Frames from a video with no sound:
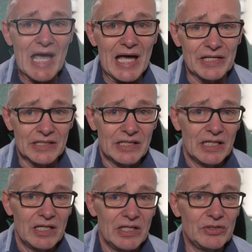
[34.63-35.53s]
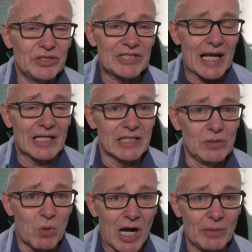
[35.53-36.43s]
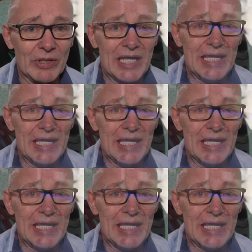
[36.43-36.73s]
that is exactly why we're